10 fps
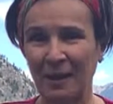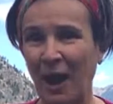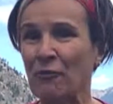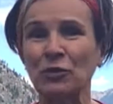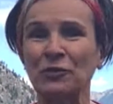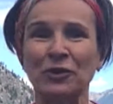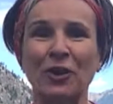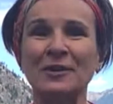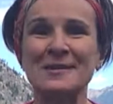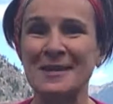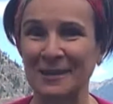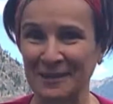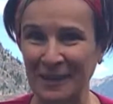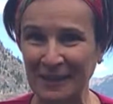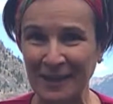I would have noticed that
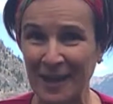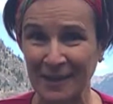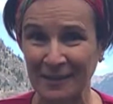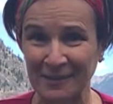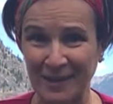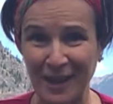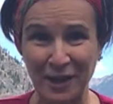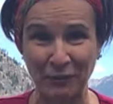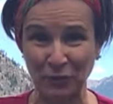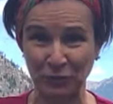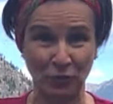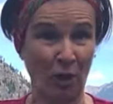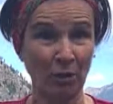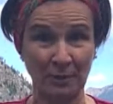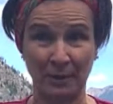in a client, and I would have
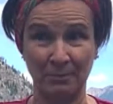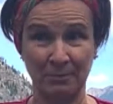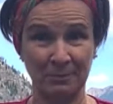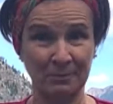told them.